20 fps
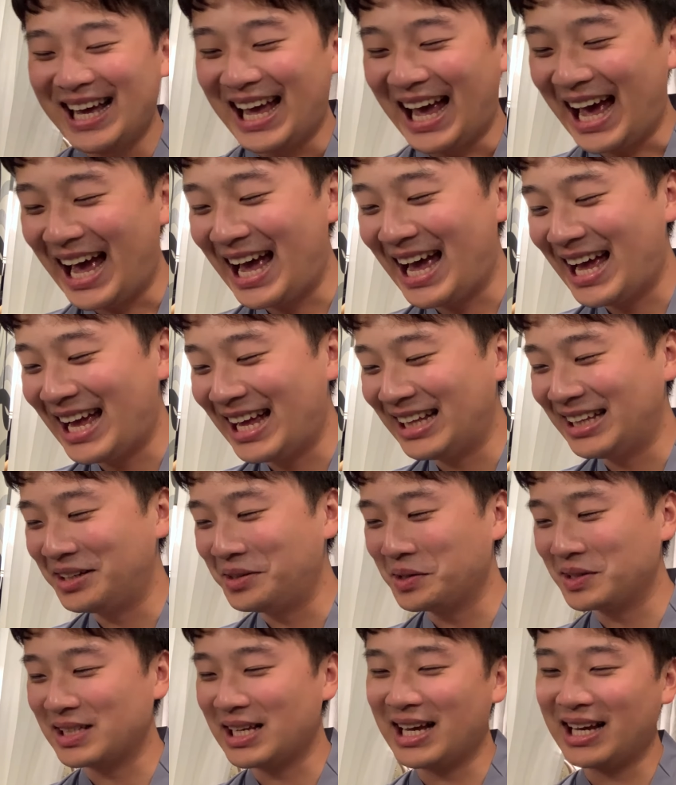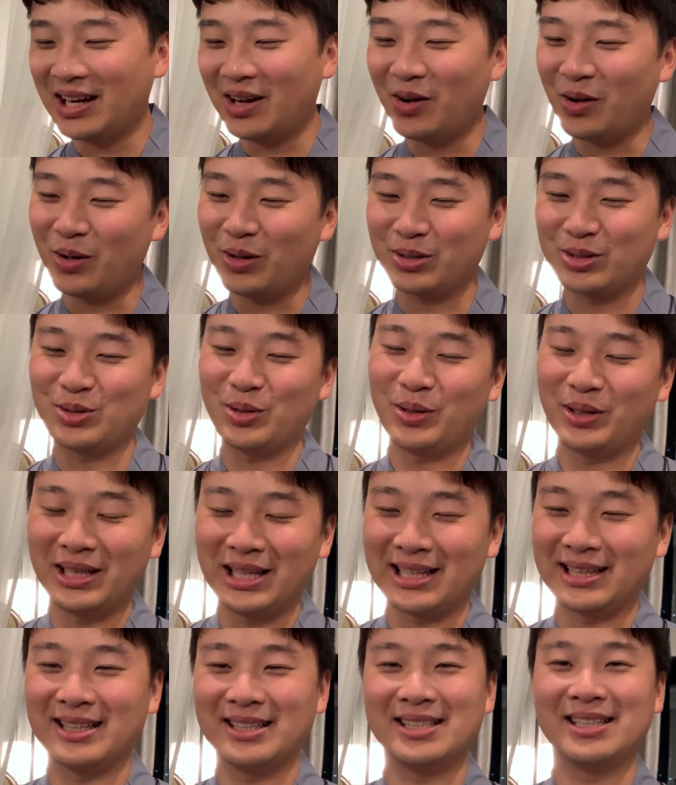And he was like, oh, sorry,
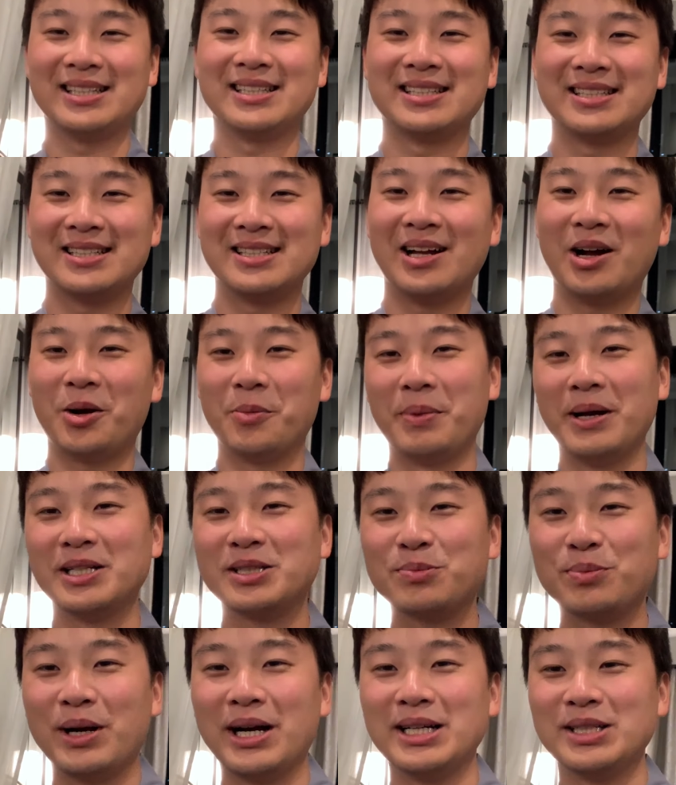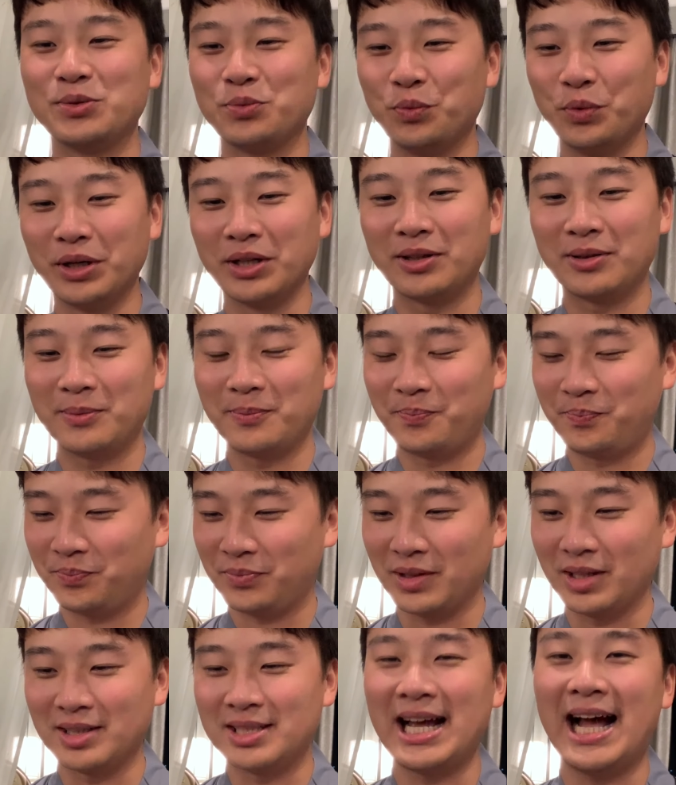like this is our best price with
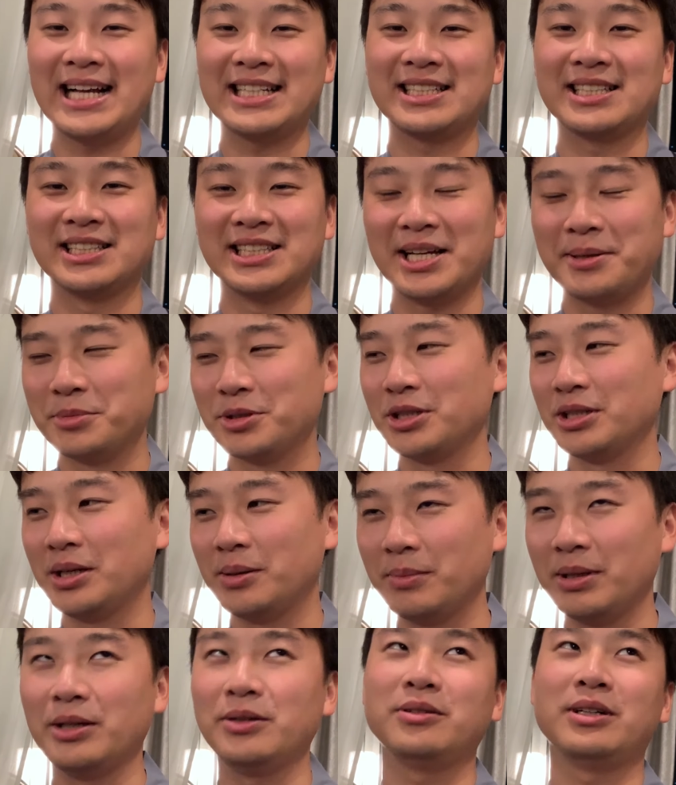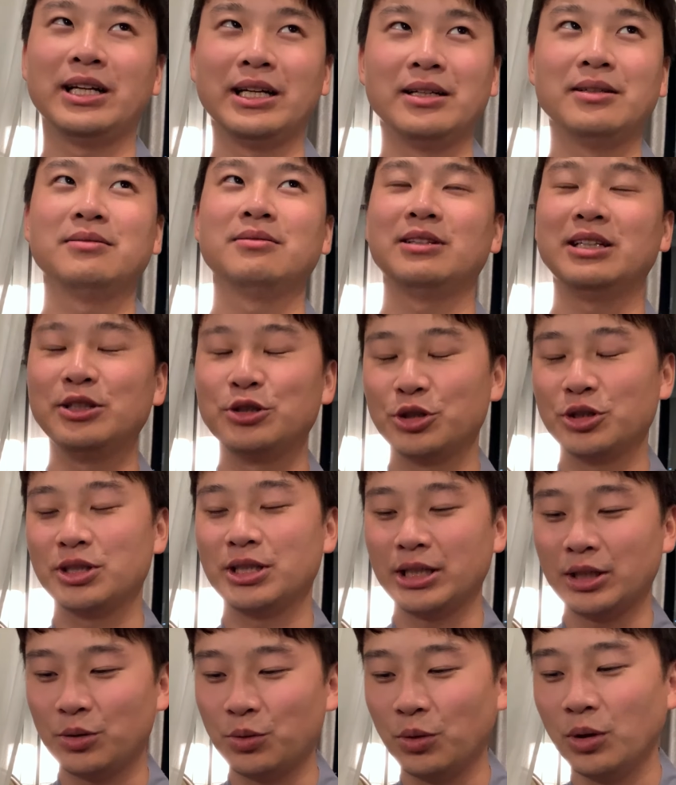the tax exemption. I'm like, okay,
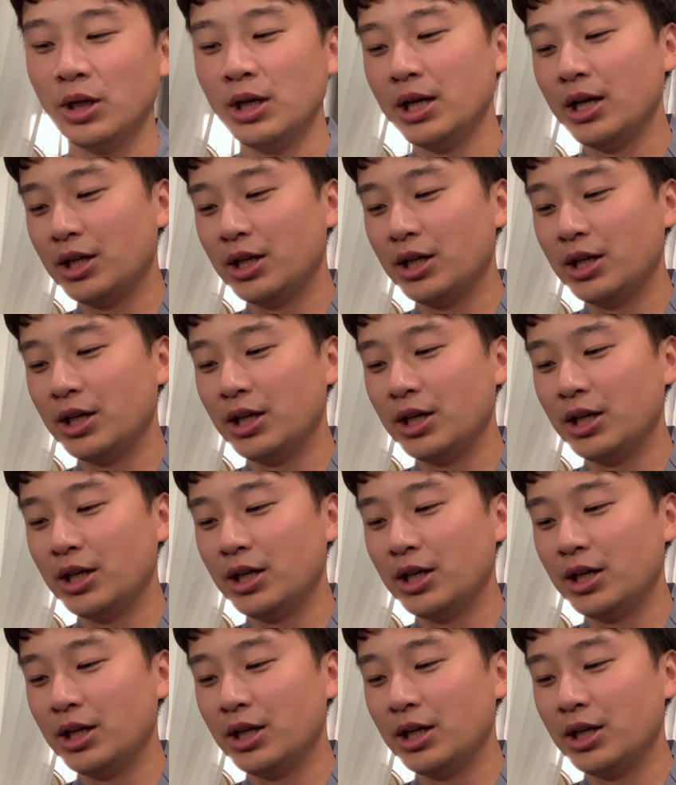interesting, cool.